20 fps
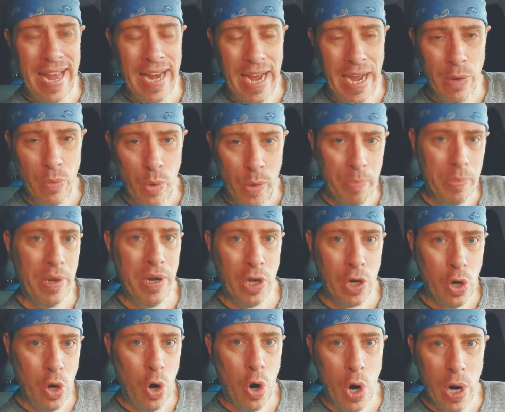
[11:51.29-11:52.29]
I will put a
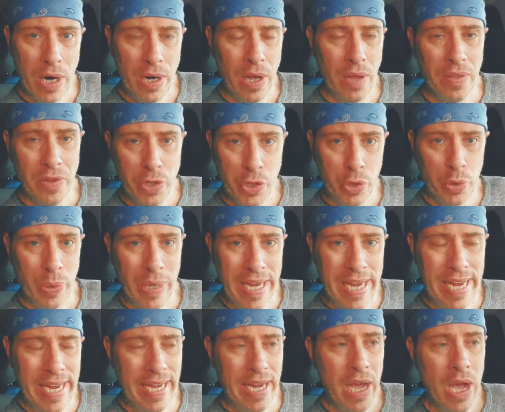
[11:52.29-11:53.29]
card on the
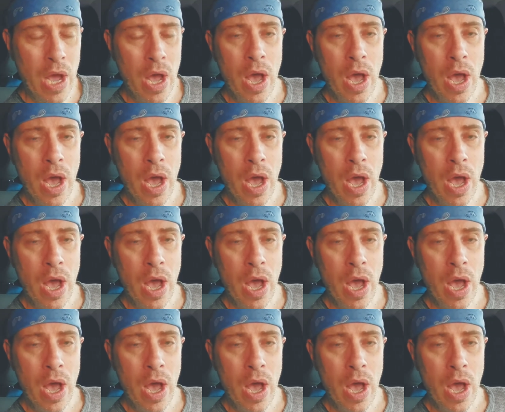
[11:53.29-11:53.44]
screen